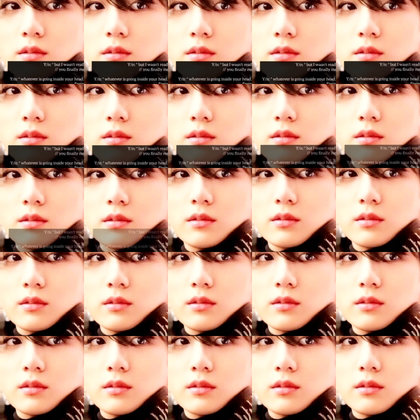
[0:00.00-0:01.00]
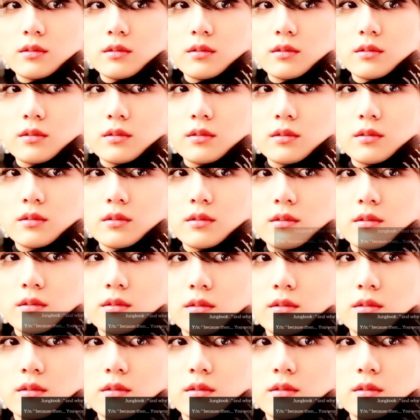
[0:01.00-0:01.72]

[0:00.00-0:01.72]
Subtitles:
Nothing is said.